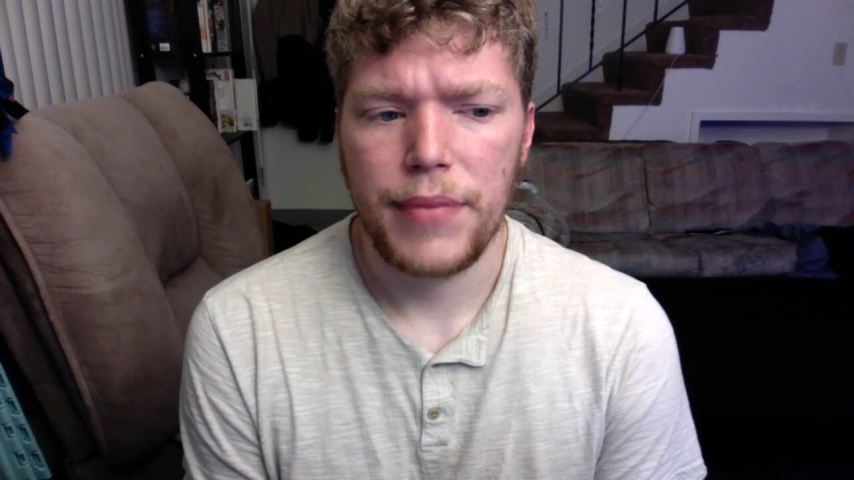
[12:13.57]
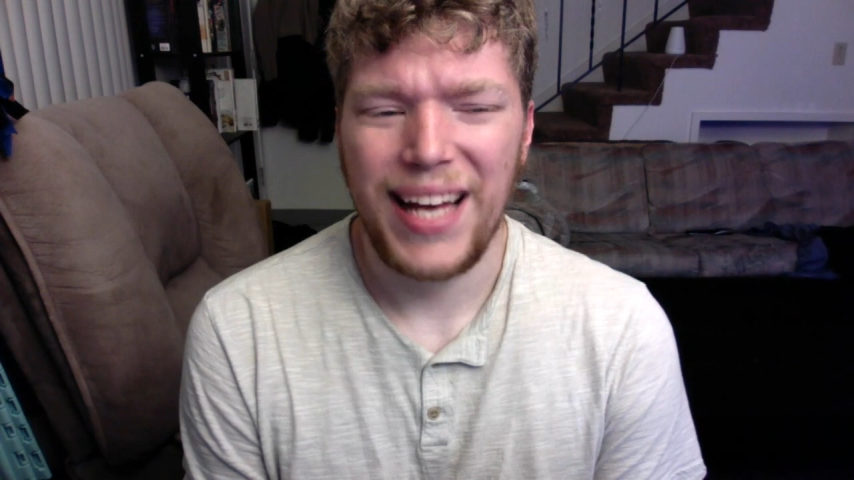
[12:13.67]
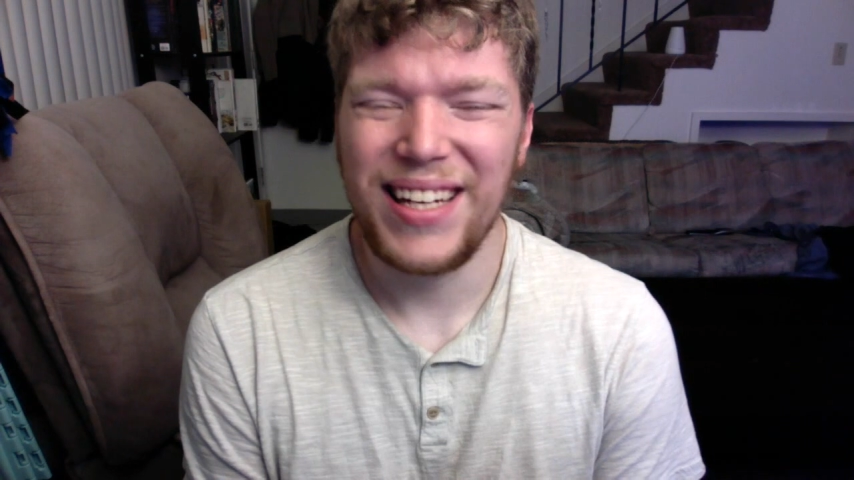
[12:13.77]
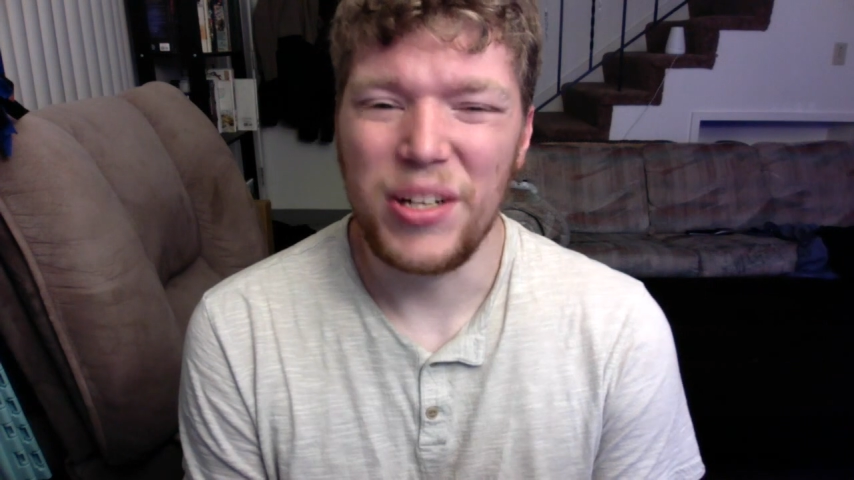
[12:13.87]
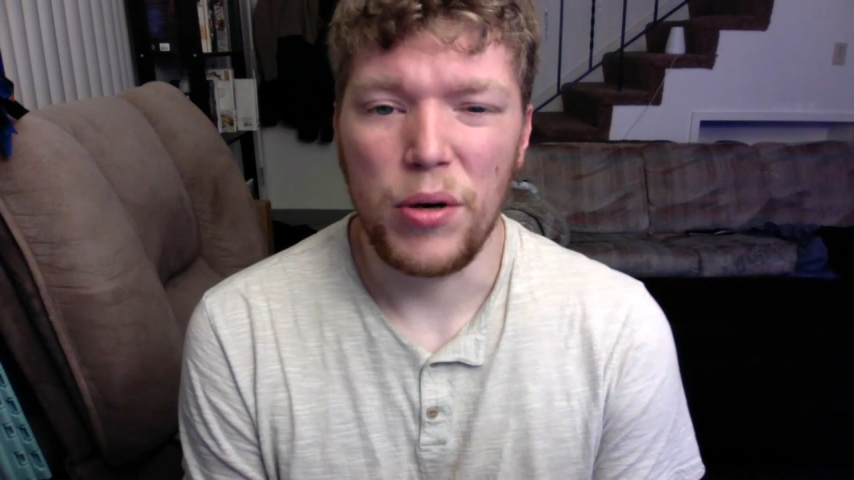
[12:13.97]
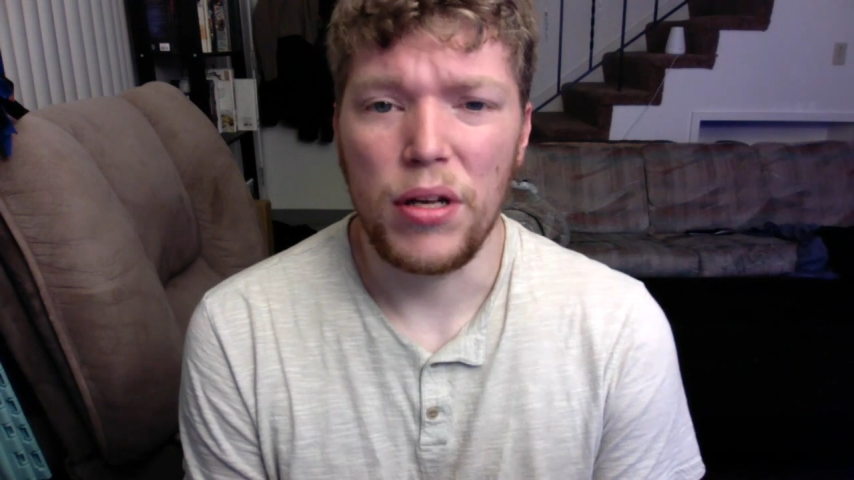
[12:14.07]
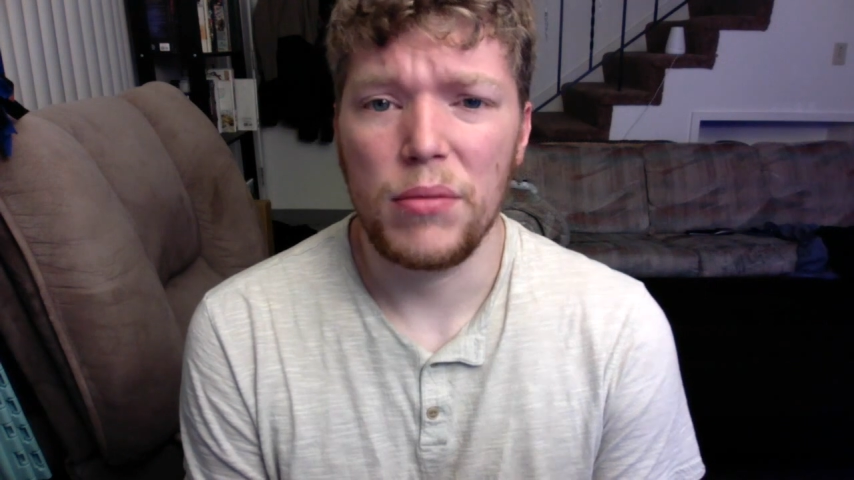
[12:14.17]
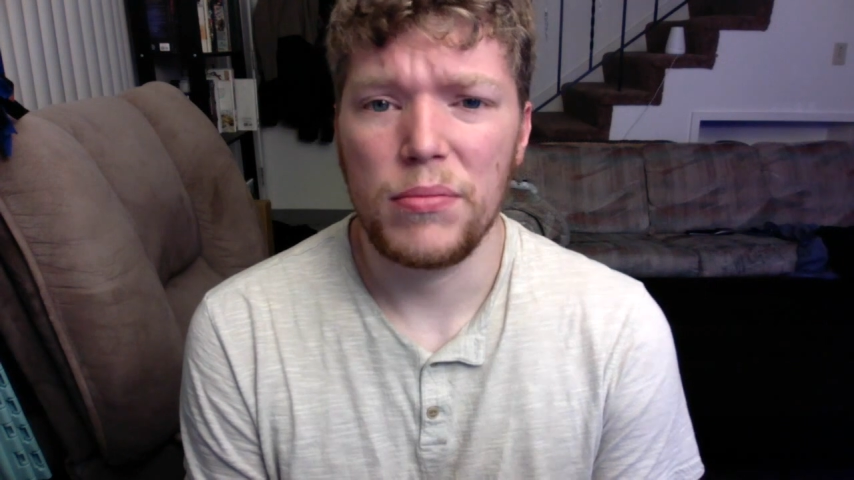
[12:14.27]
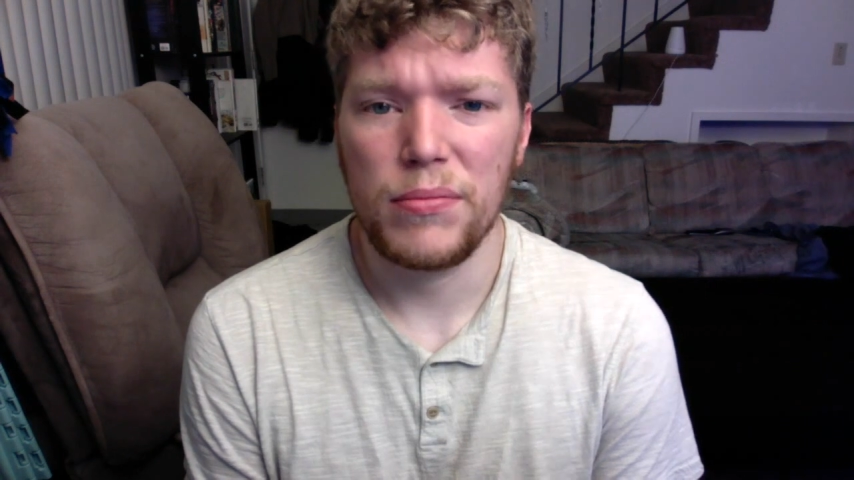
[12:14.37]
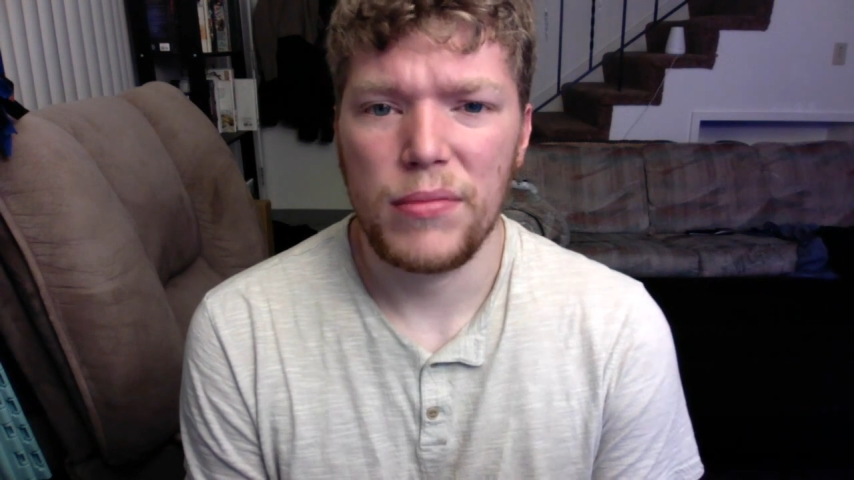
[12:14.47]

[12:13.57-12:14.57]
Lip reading: I didn't know him.